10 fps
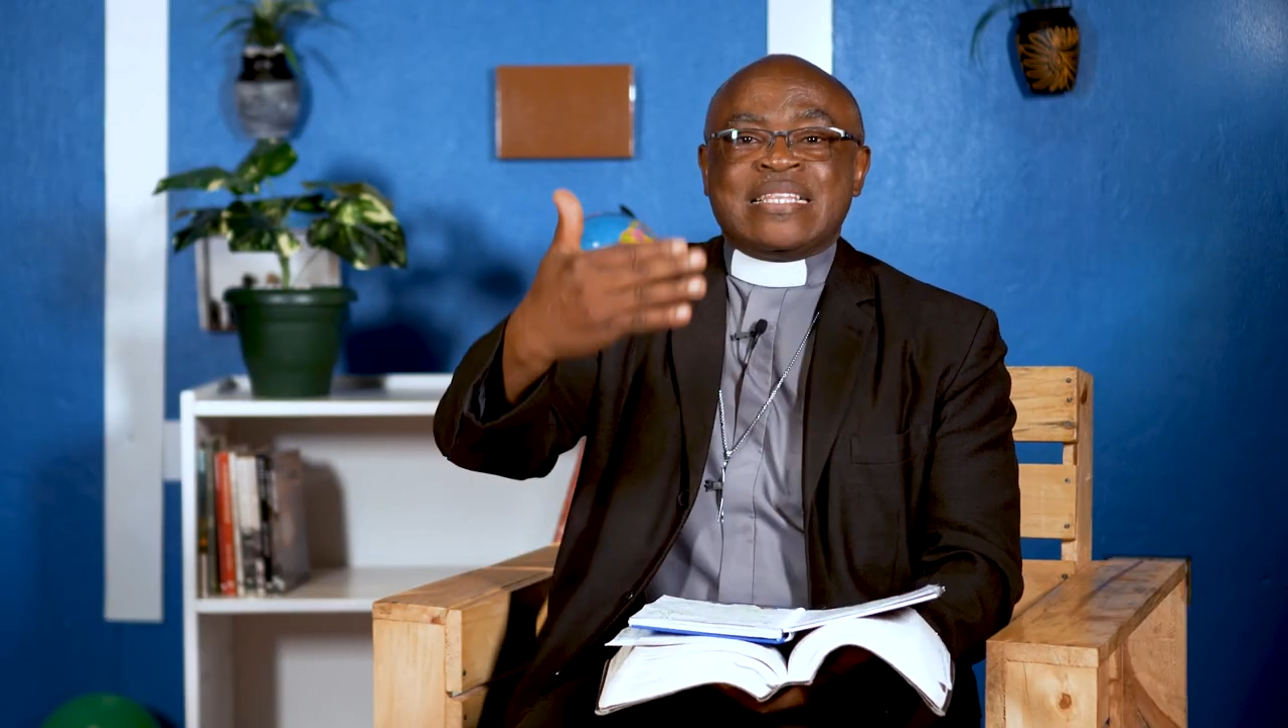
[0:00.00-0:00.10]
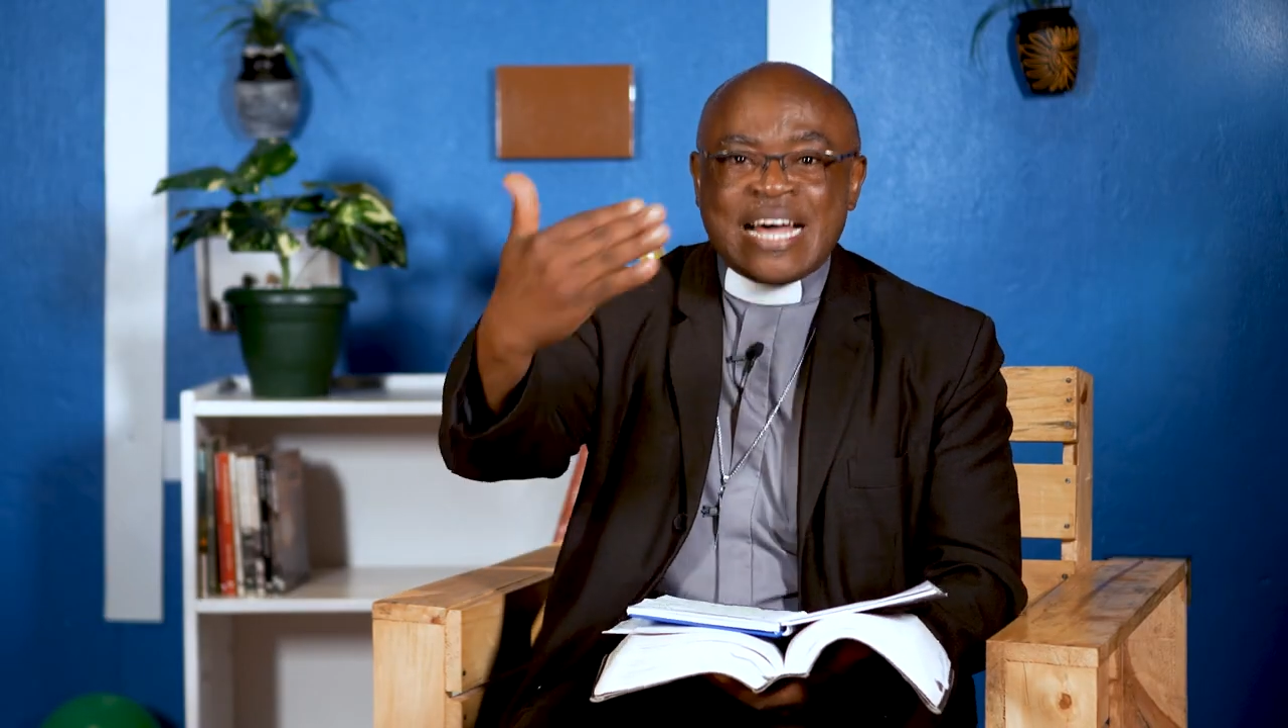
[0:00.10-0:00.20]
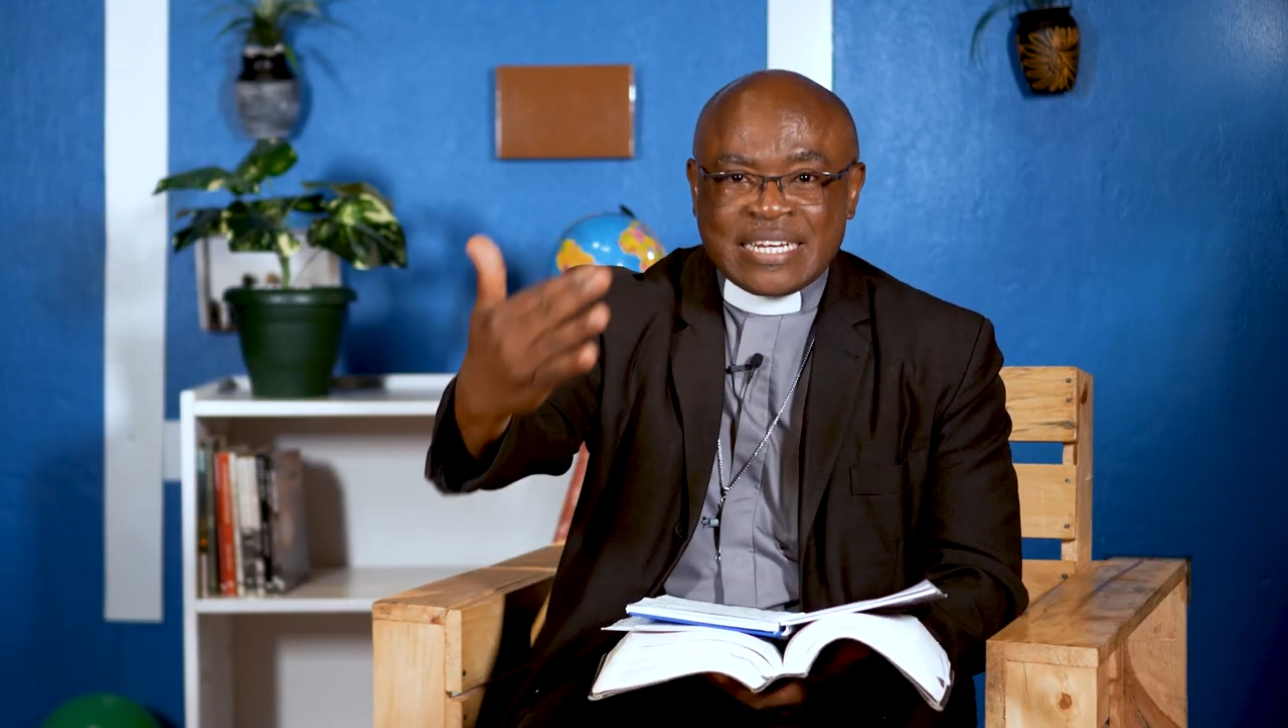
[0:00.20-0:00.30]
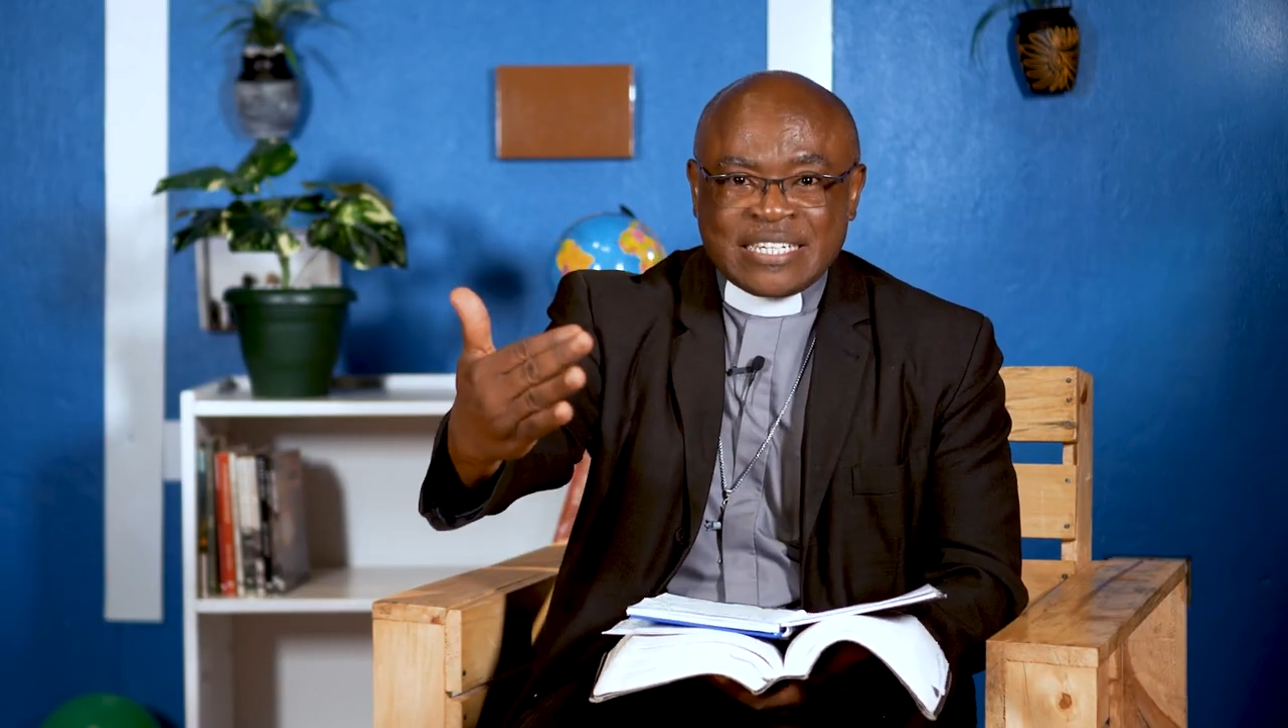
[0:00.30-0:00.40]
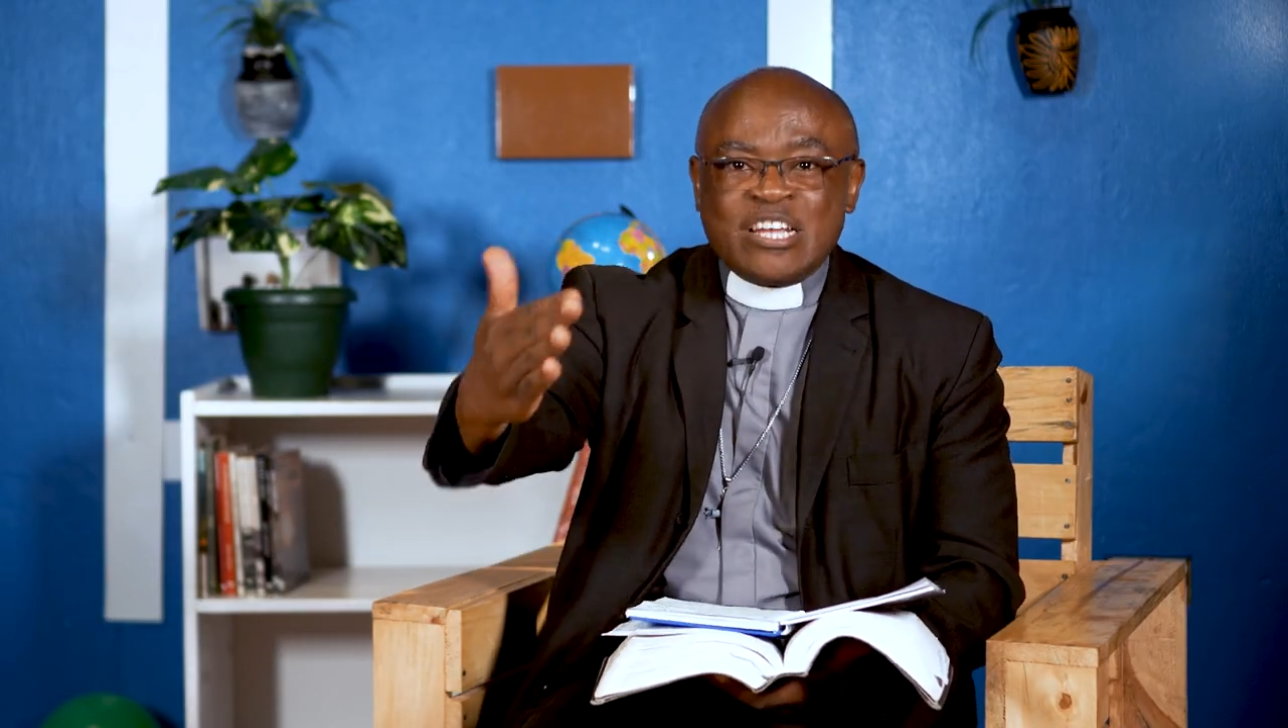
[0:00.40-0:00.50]

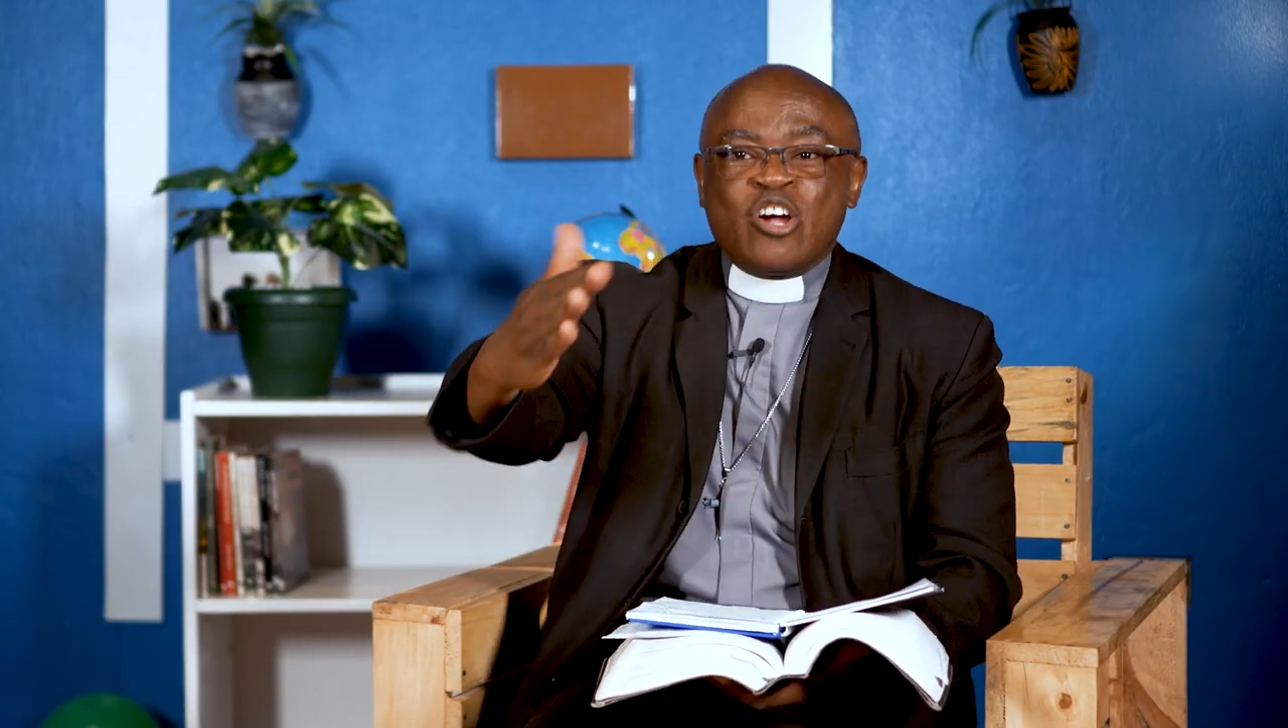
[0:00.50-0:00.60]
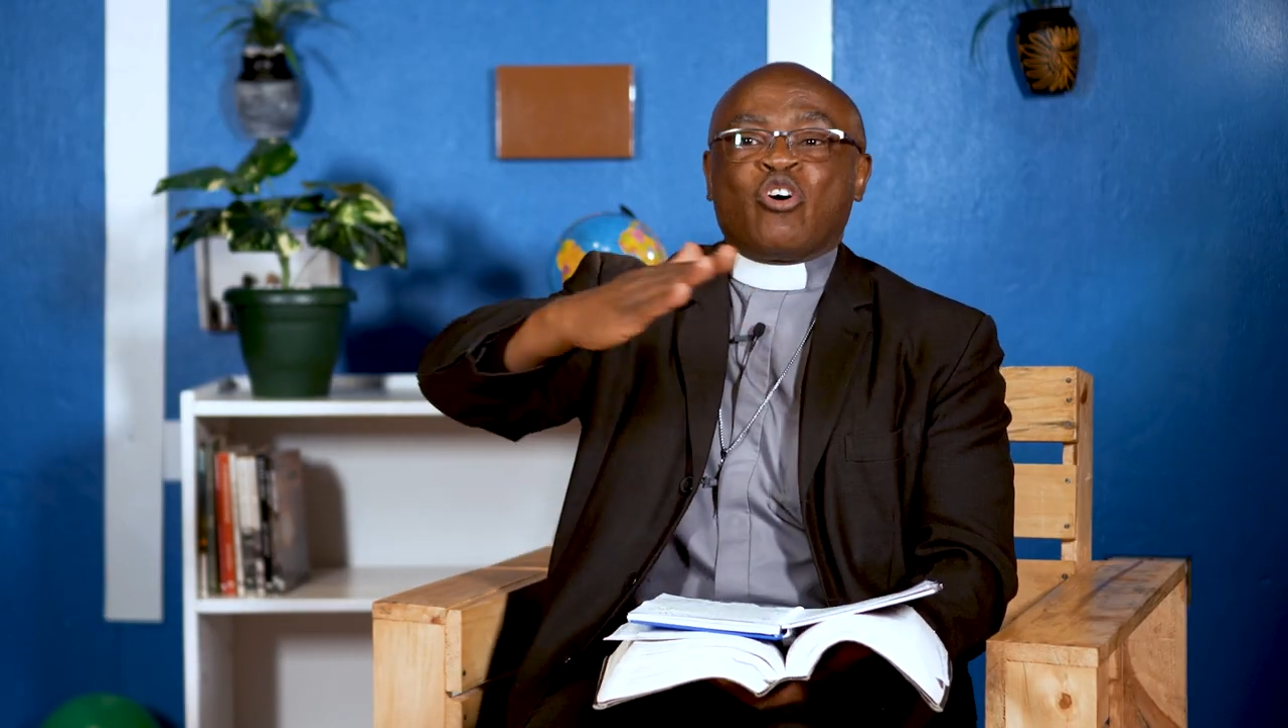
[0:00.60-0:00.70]
that